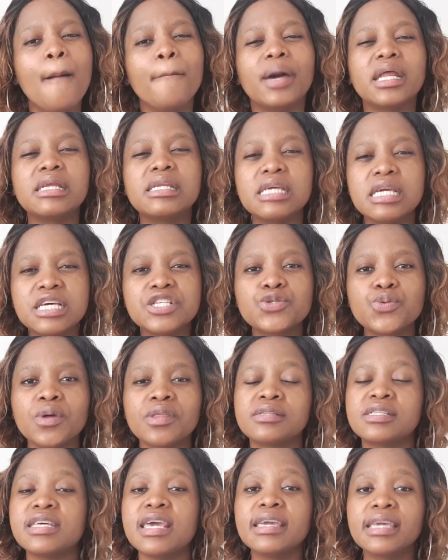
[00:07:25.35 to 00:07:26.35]
But it is
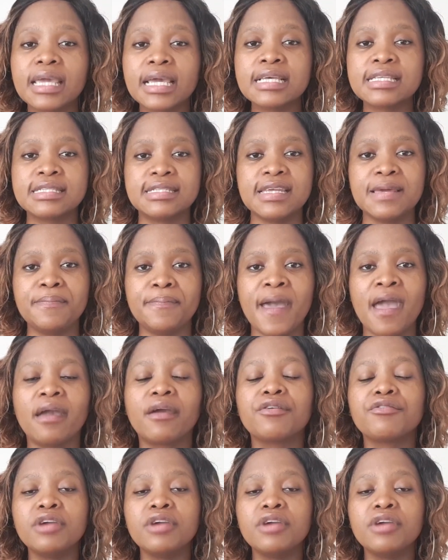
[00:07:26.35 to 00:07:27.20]
worth taking a step back,